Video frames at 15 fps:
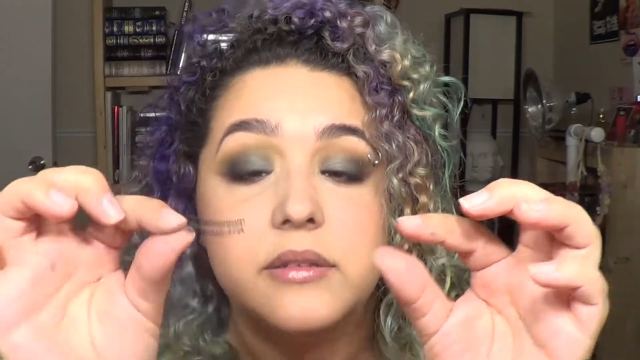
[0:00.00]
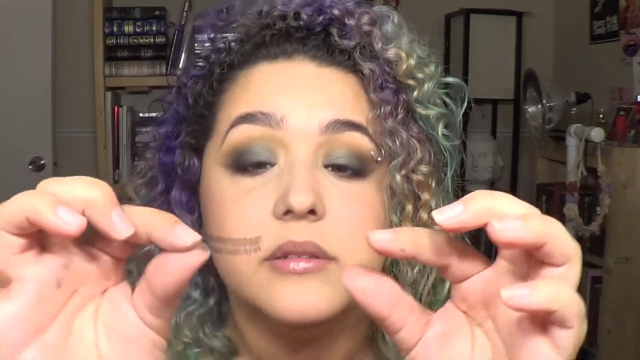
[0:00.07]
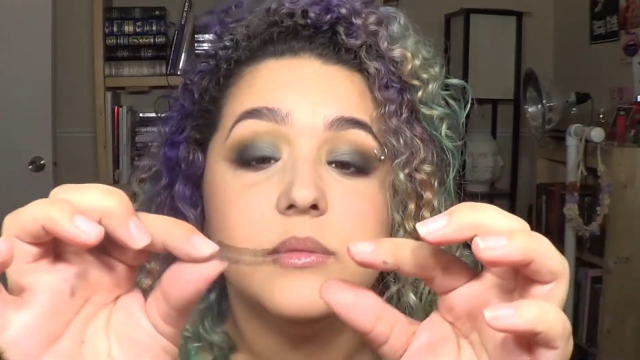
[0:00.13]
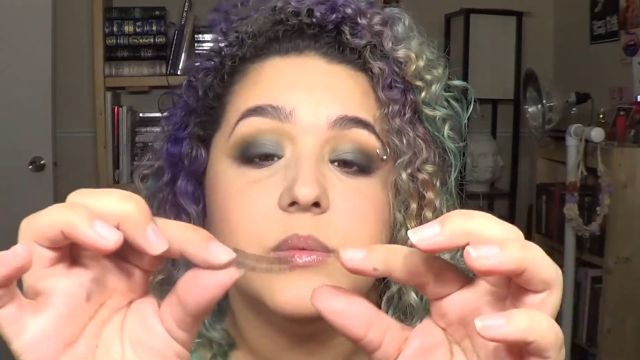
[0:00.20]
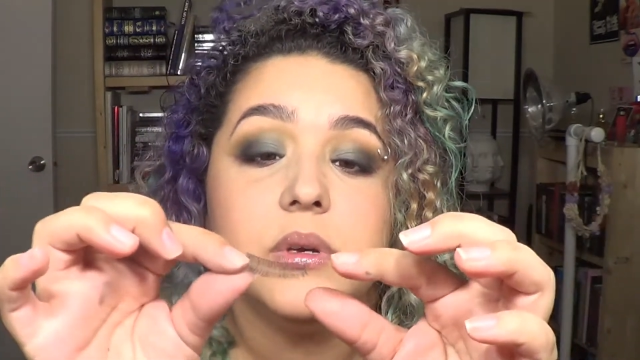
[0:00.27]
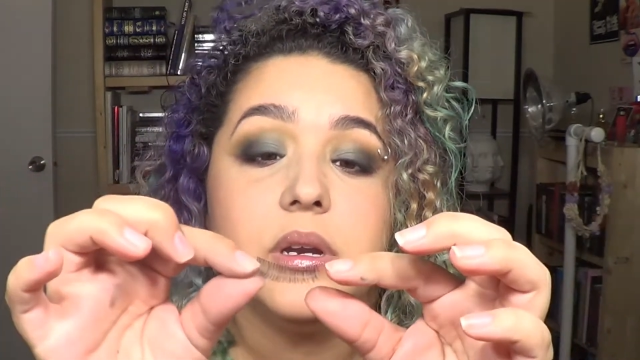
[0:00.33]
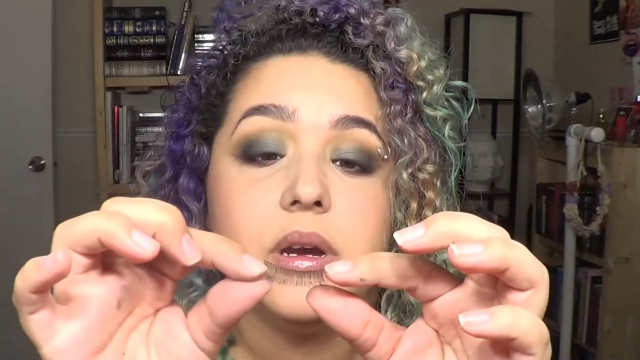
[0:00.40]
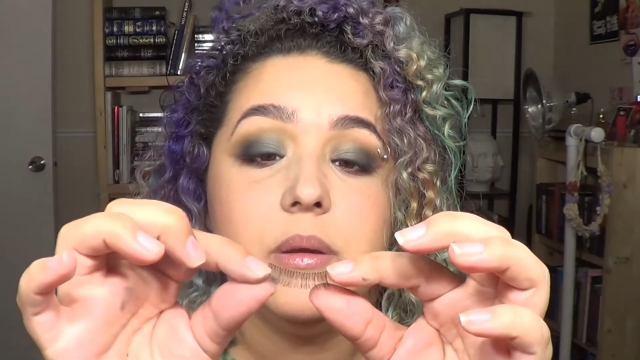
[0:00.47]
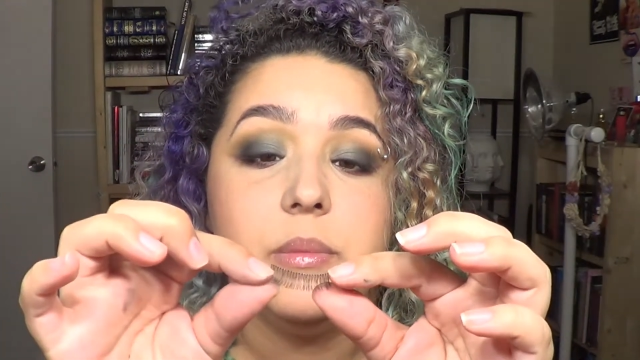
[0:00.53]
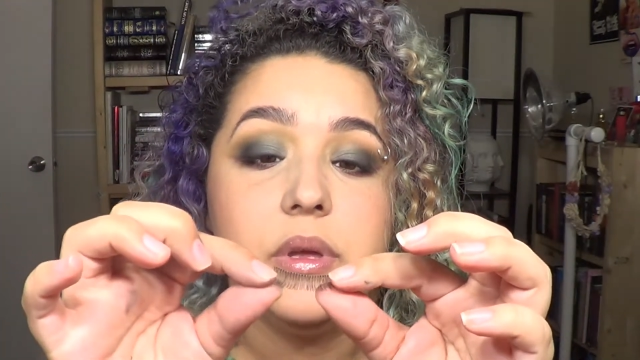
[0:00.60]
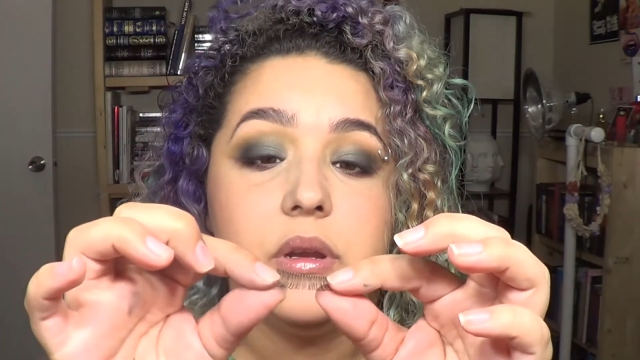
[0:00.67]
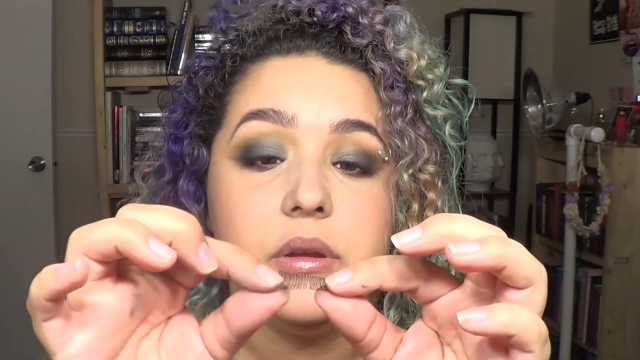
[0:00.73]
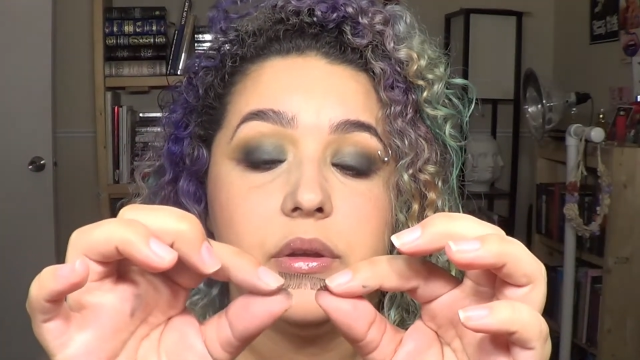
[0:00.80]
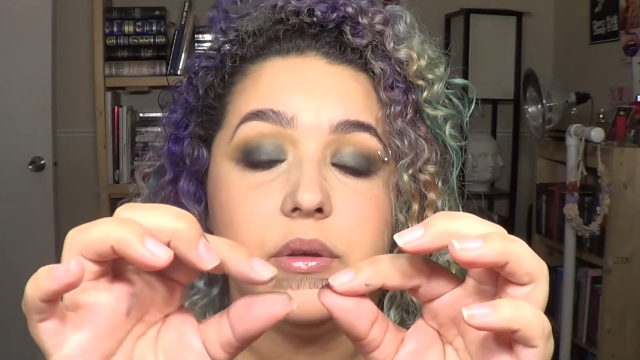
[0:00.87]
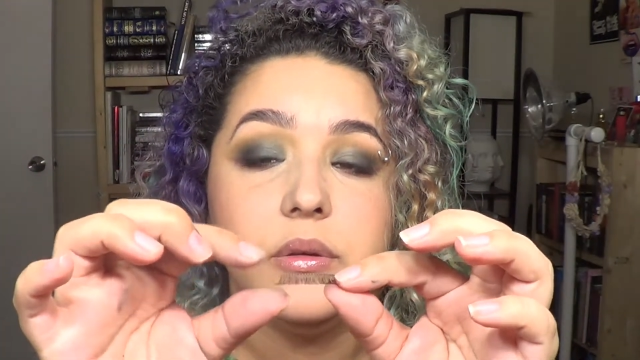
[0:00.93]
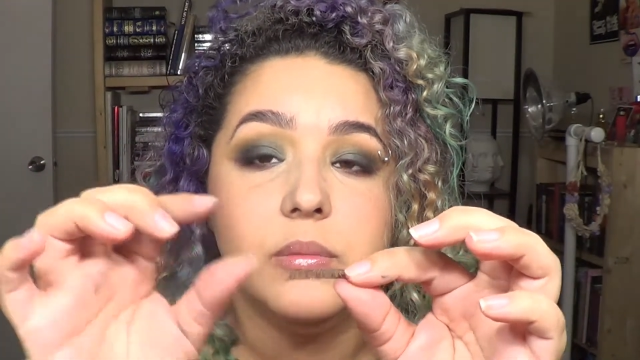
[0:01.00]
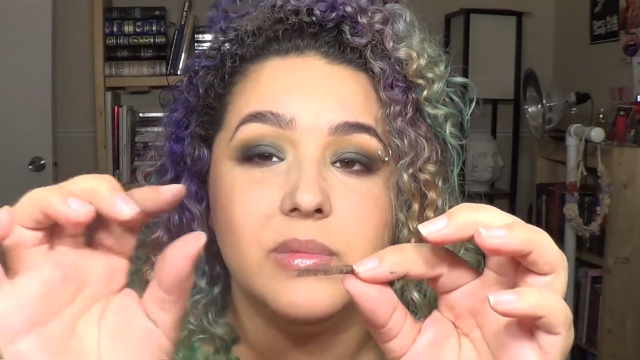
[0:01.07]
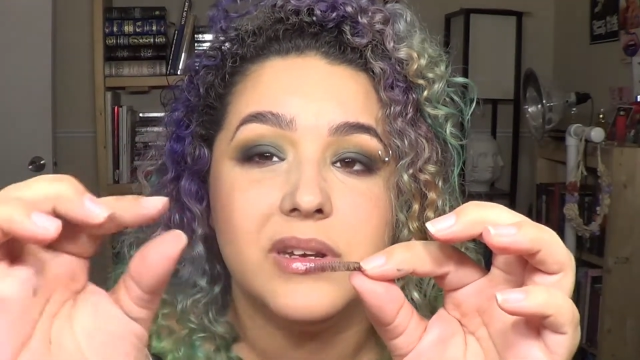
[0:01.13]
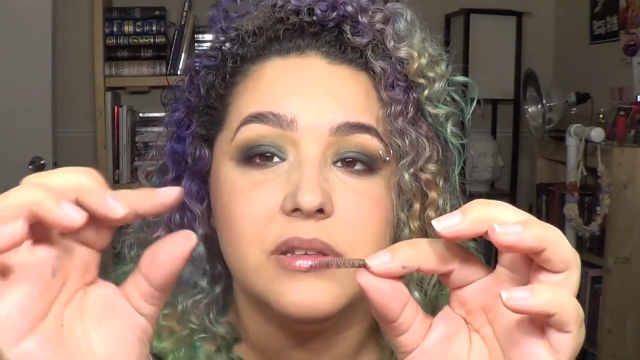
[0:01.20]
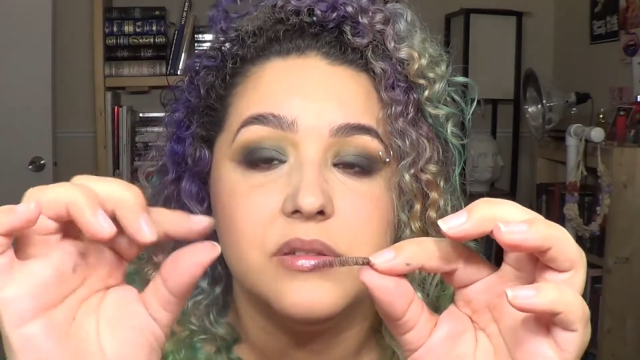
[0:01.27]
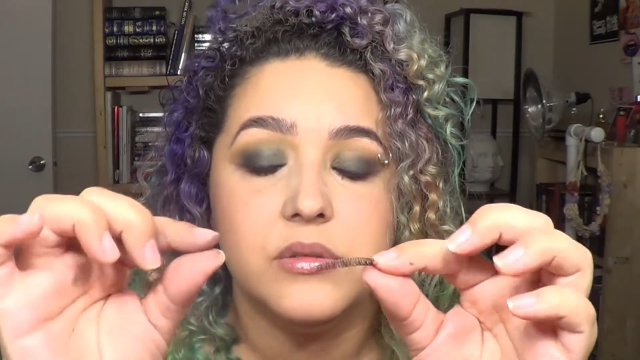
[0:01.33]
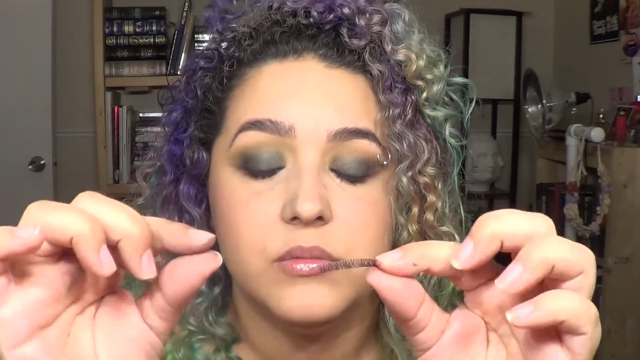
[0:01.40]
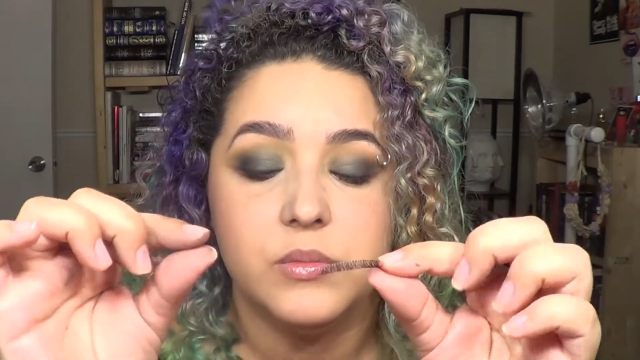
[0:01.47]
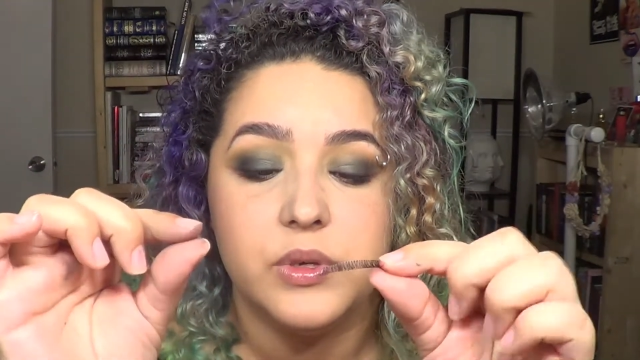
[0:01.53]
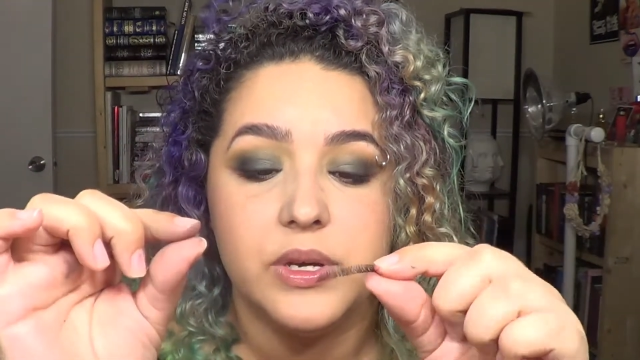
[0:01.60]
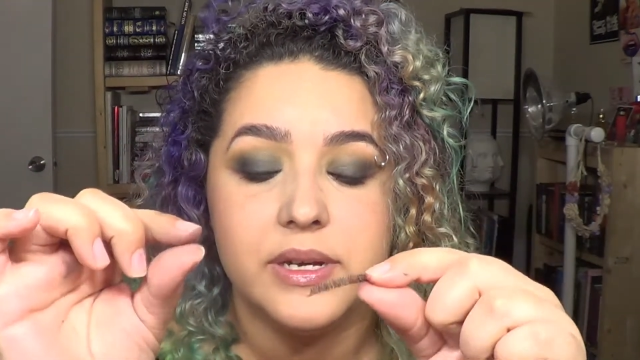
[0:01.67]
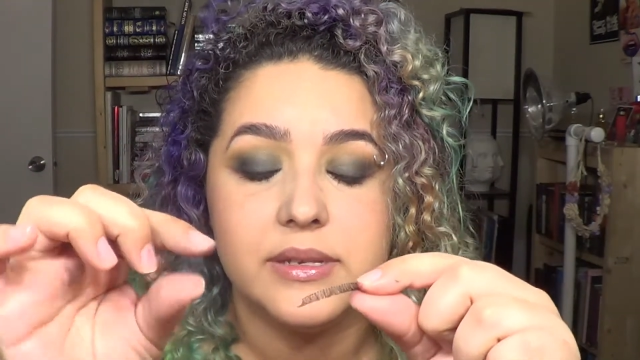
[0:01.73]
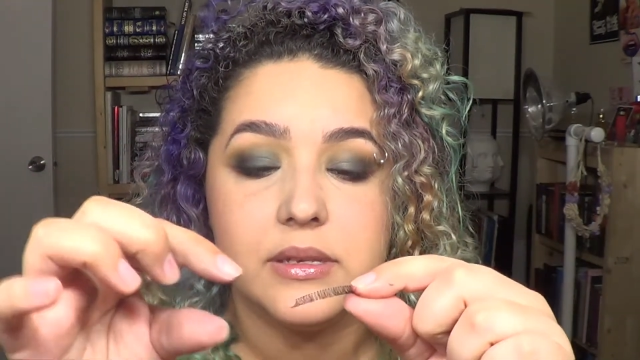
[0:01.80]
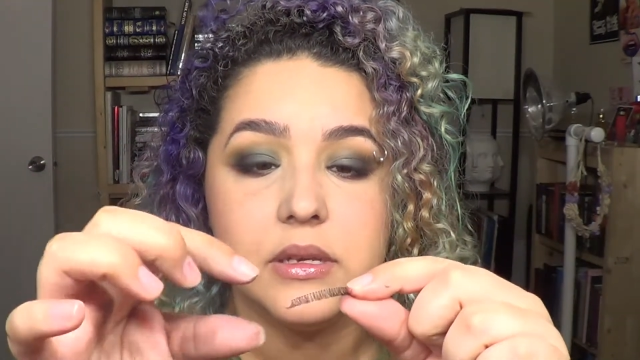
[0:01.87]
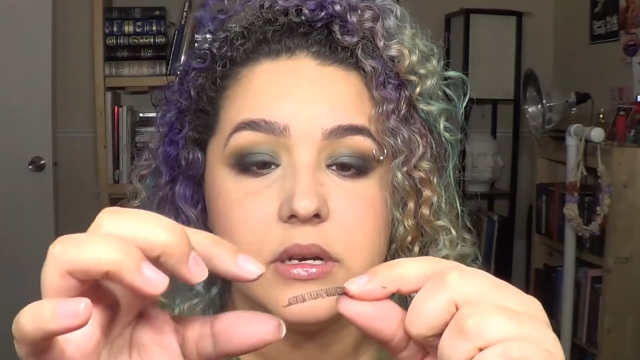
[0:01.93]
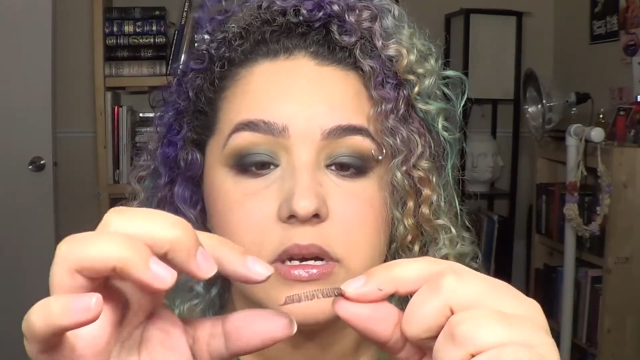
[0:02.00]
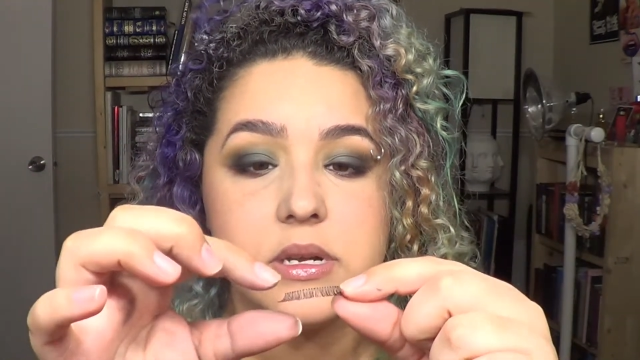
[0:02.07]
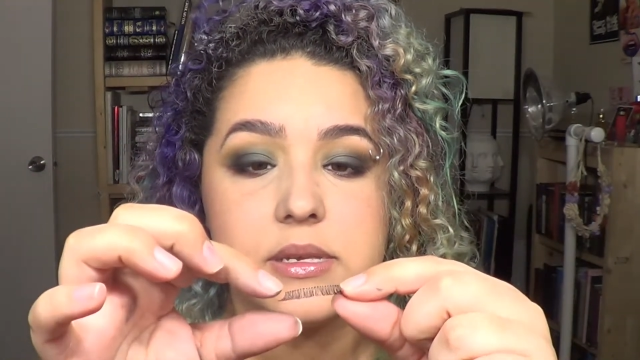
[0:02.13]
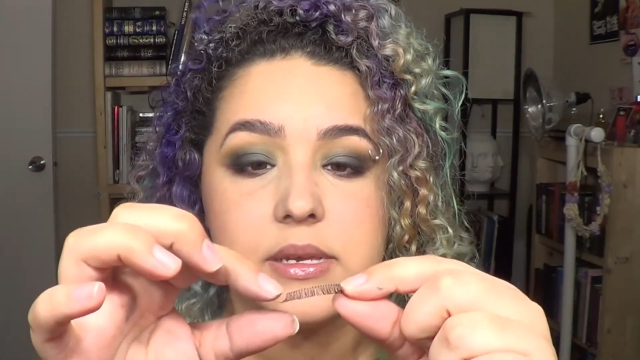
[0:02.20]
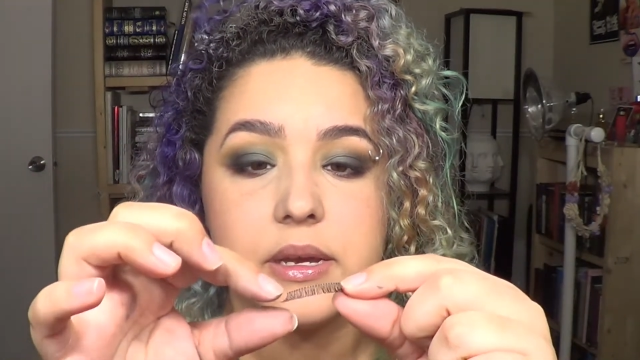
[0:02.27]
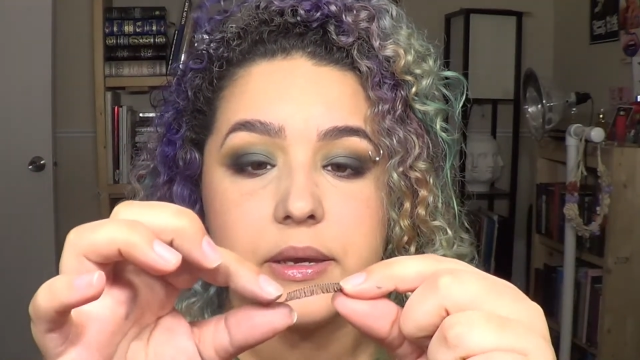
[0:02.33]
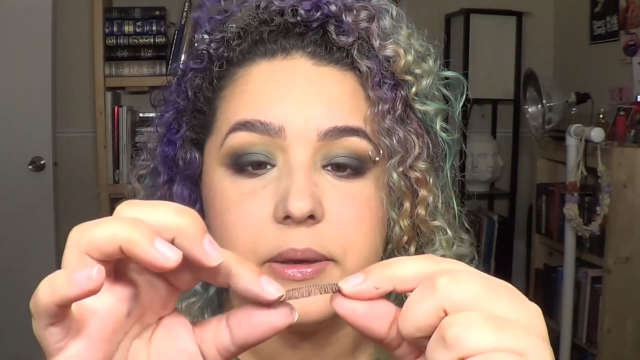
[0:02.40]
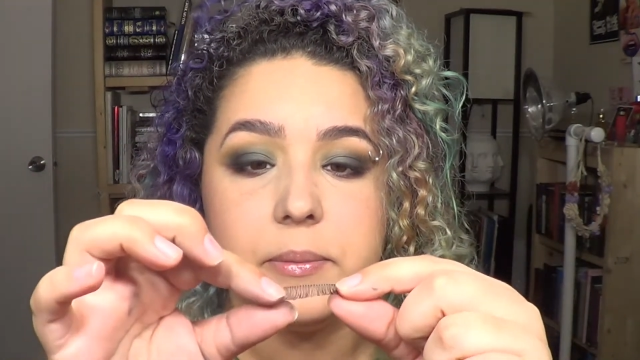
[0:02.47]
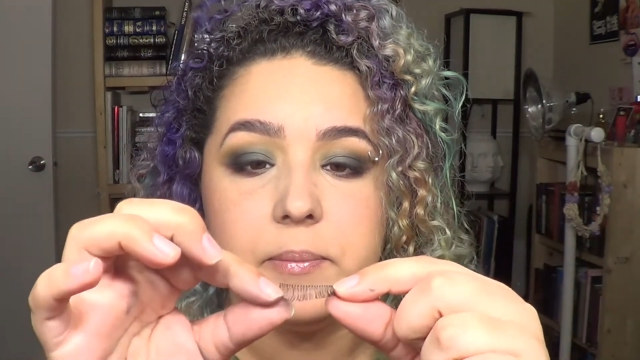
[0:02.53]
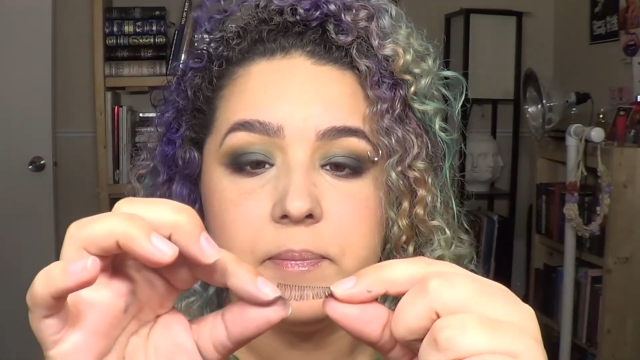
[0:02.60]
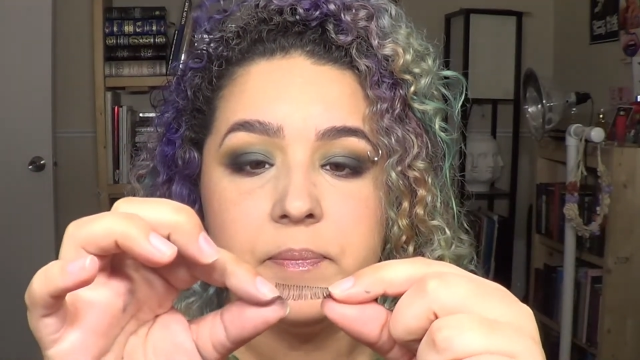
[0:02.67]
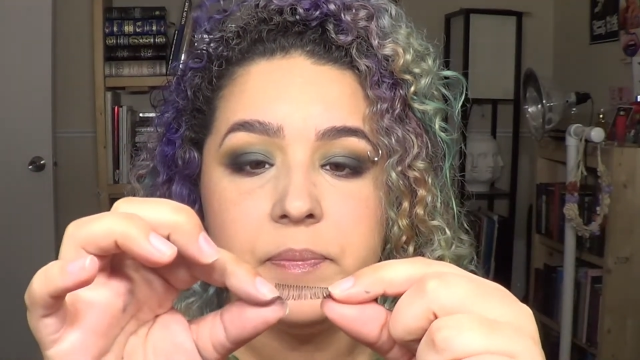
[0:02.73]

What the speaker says: So what I'm gonna do, I'm gonna zoom you guys in a second.